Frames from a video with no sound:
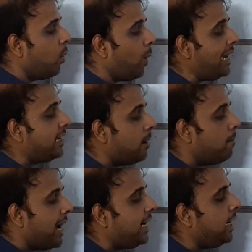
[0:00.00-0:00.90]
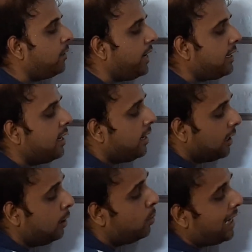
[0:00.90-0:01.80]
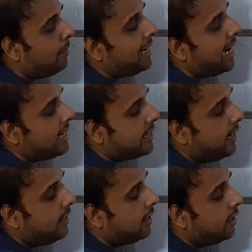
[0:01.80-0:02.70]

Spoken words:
while combining with glutamic acid